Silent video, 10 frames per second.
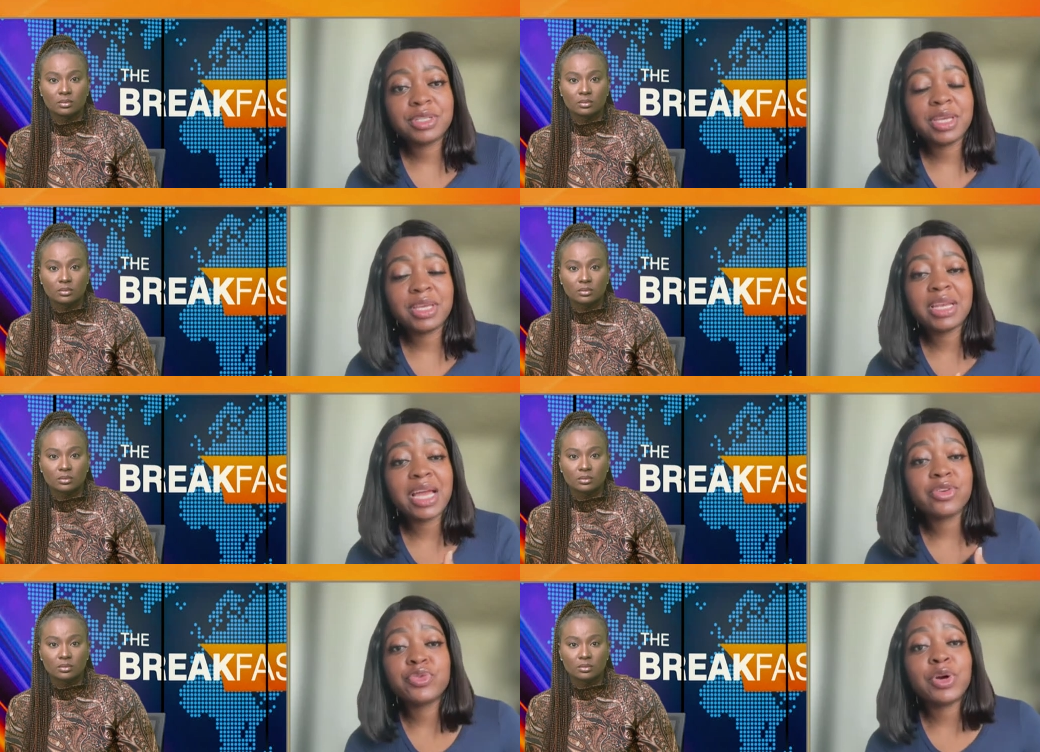Speaker 1: again,
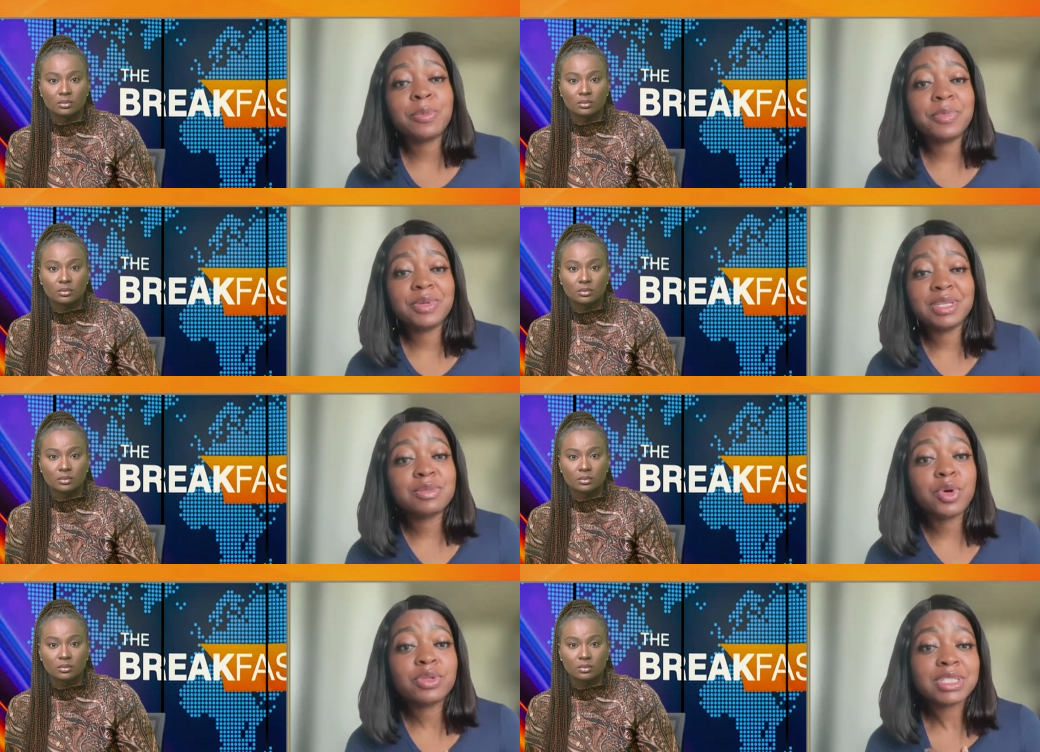I grew up in a
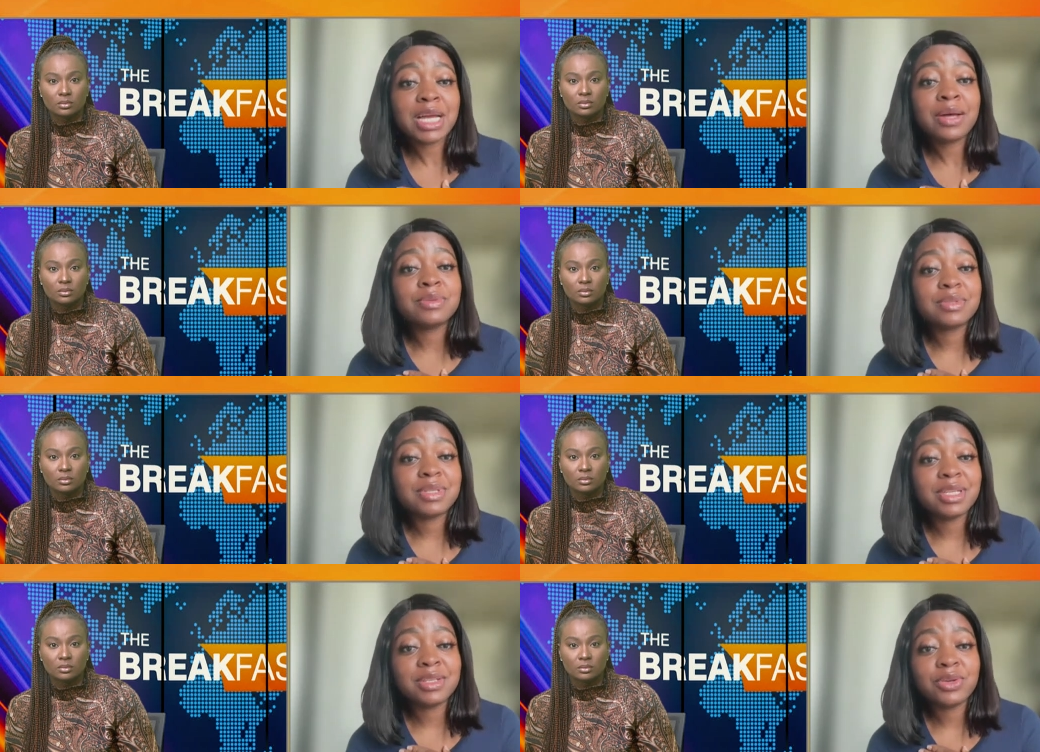small town
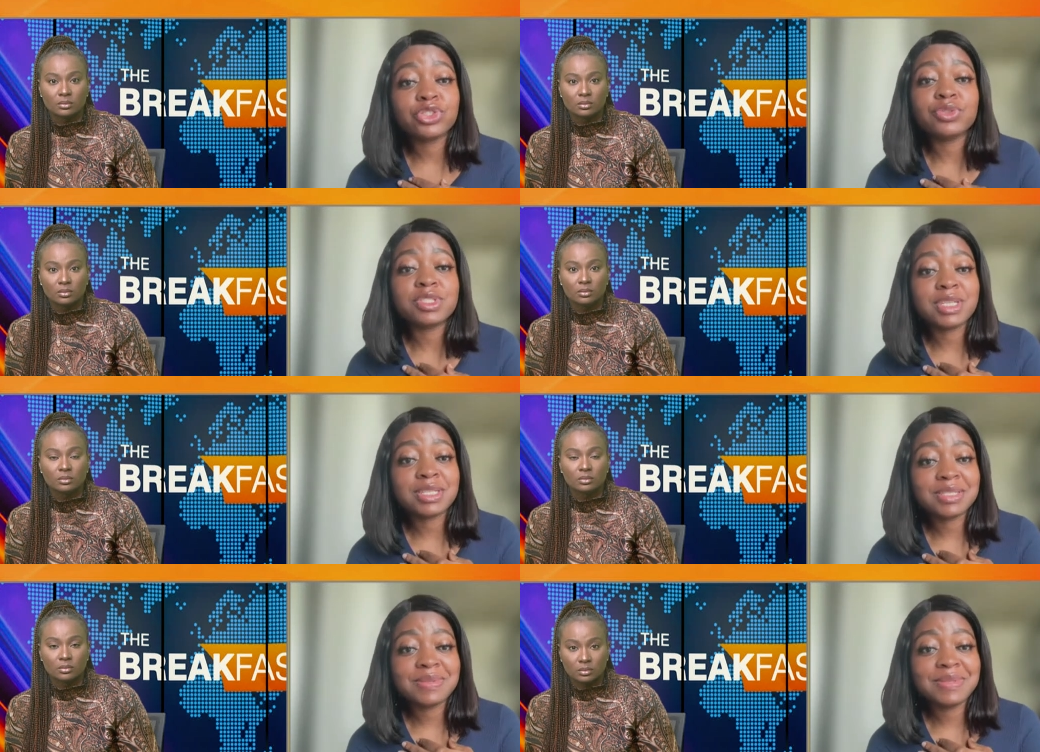in Osun
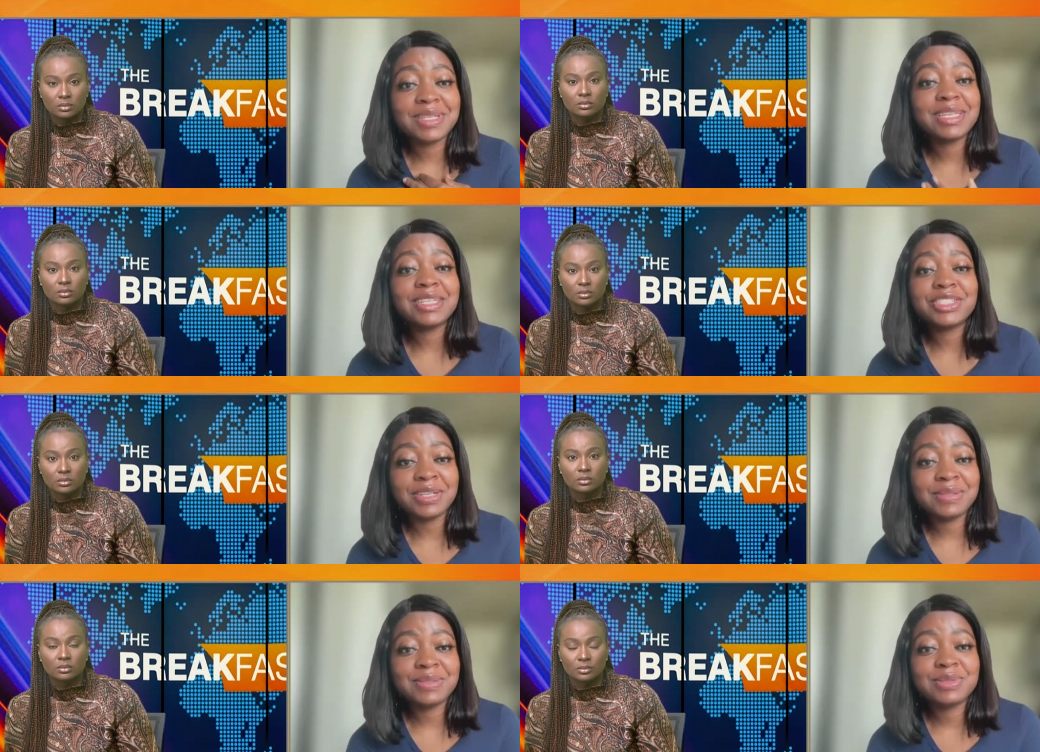State in Ilesha.